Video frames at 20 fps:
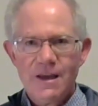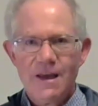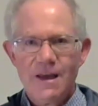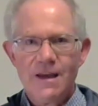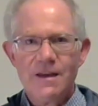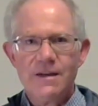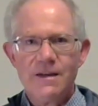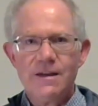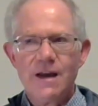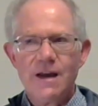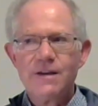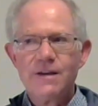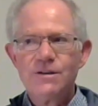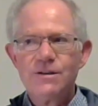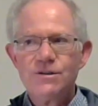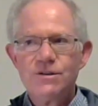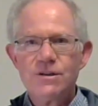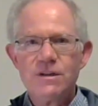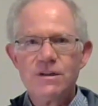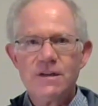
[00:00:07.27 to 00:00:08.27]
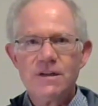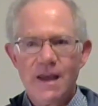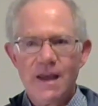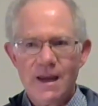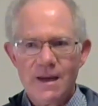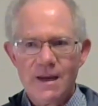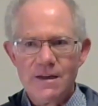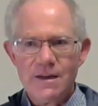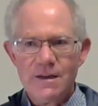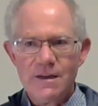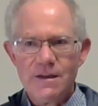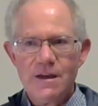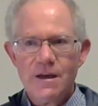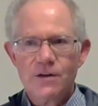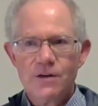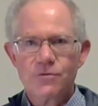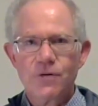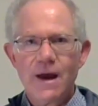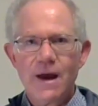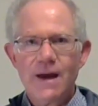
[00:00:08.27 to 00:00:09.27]
a 1980
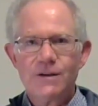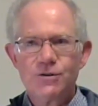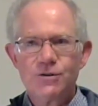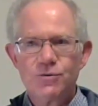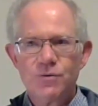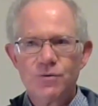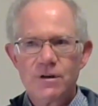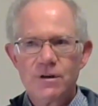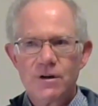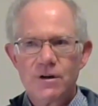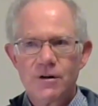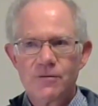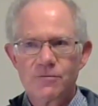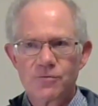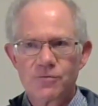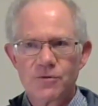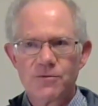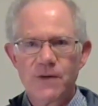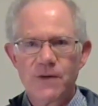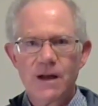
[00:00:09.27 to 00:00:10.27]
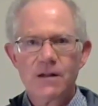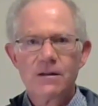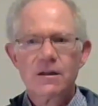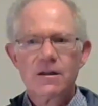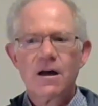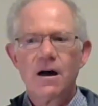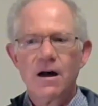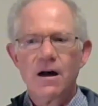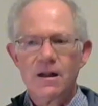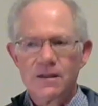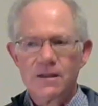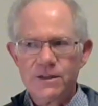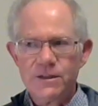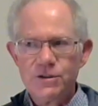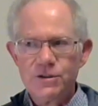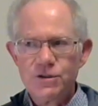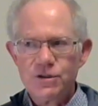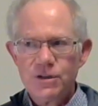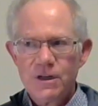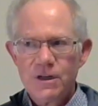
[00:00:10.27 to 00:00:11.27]
graduate of Revelle
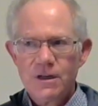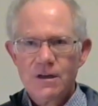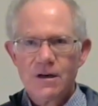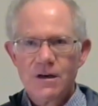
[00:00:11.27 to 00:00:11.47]
College